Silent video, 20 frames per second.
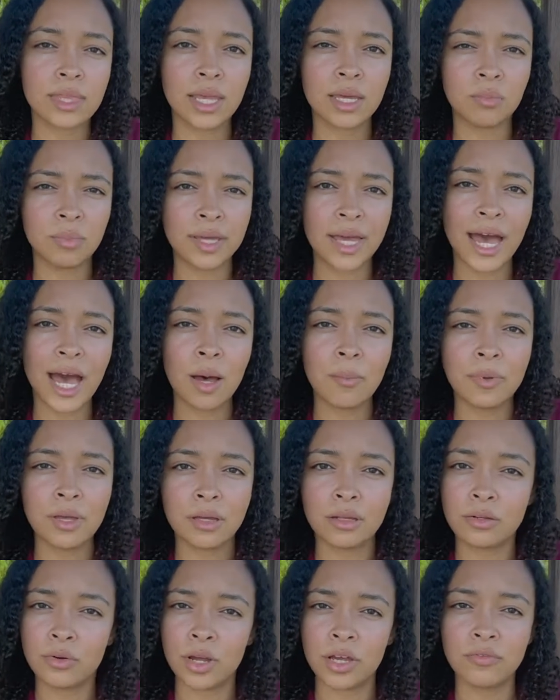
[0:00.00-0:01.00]
and be happy
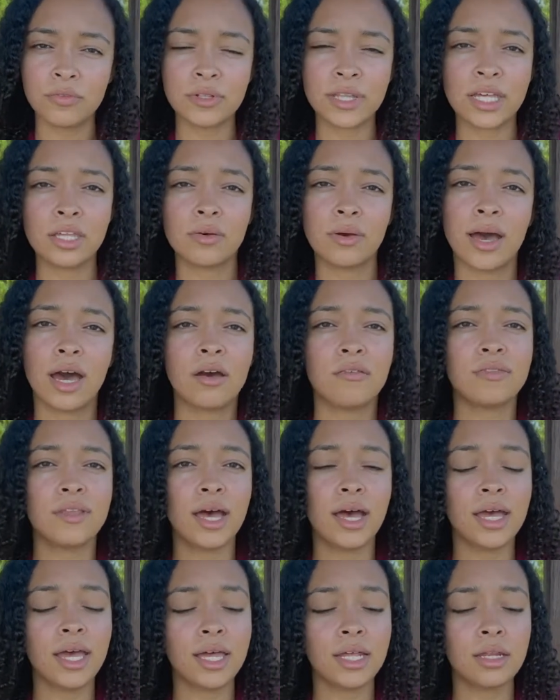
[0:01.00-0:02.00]
and grateful that you have
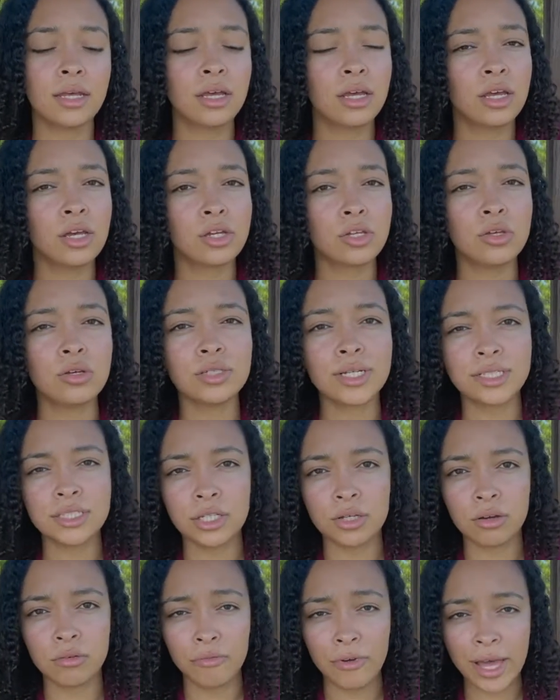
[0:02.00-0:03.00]
that, and use that
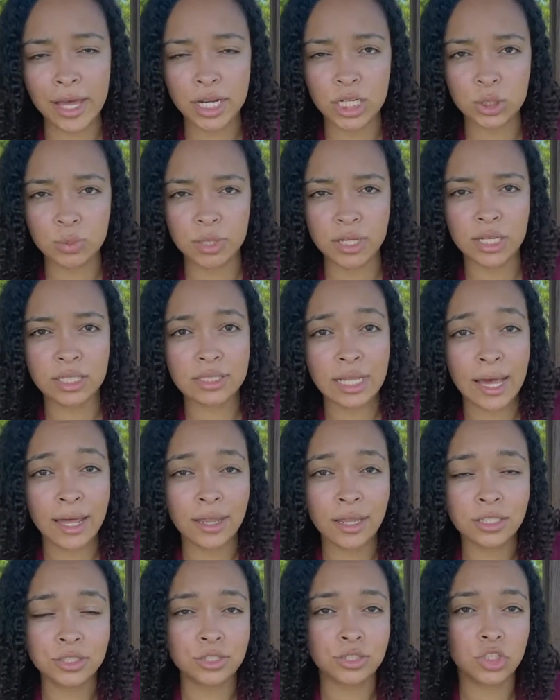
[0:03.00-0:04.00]
to your advantage, because
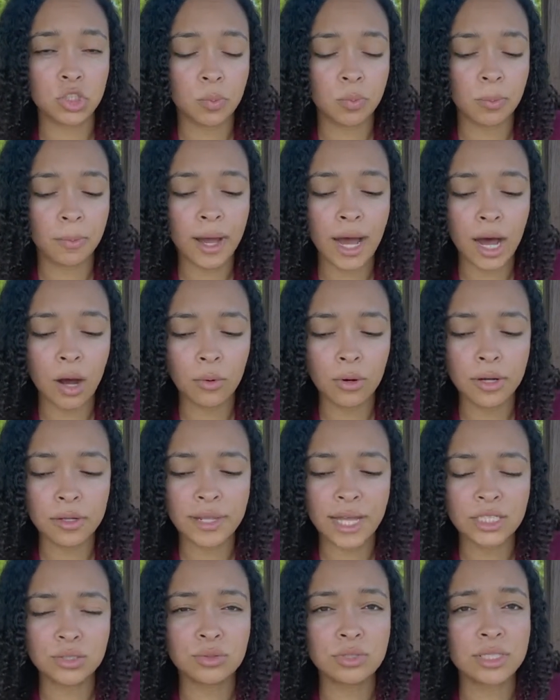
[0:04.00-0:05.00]
that is your superpower, and
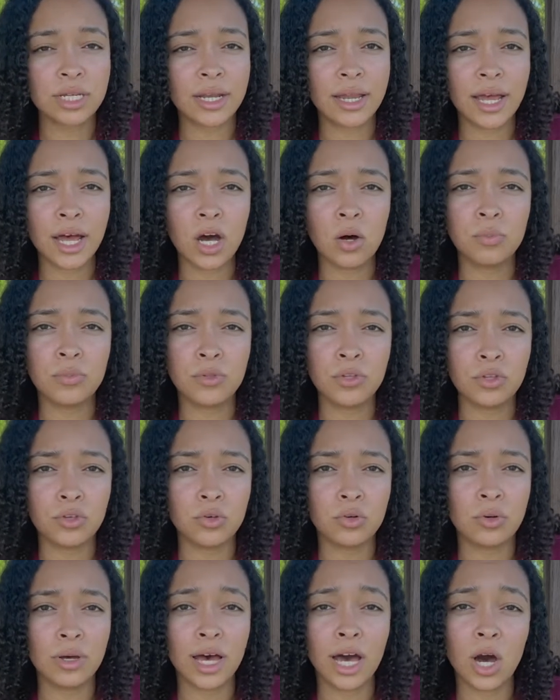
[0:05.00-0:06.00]
that's what's going to help
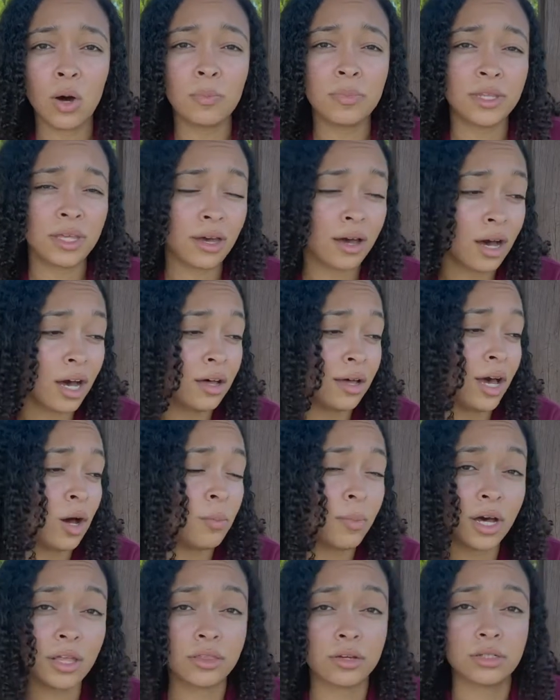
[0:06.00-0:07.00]
you help
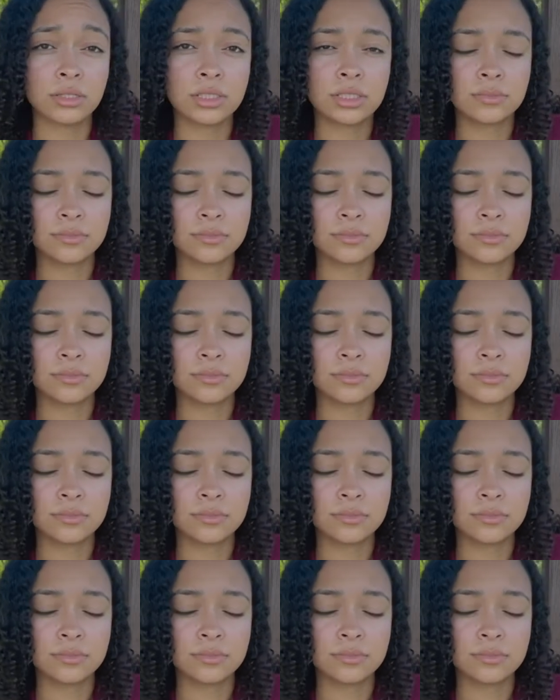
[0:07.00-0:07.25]
others.